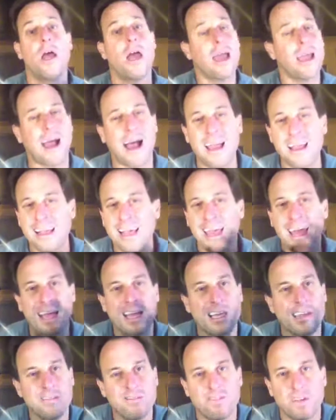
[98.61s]
Hey, I
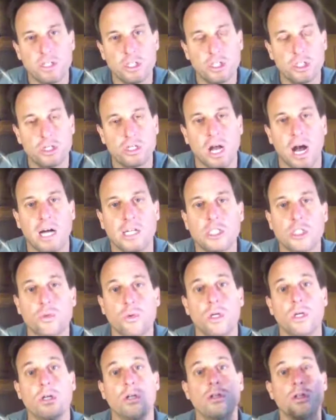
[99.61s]
can't convince you God's
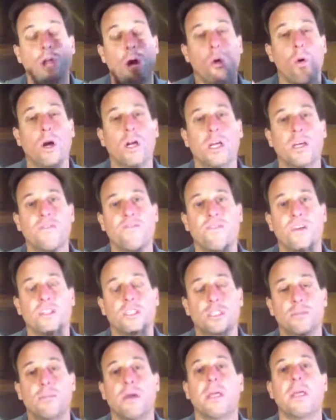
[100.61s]
real. No one
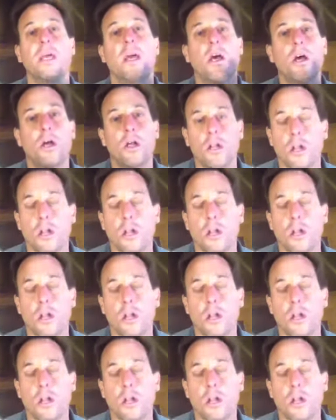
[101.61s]
convinced me.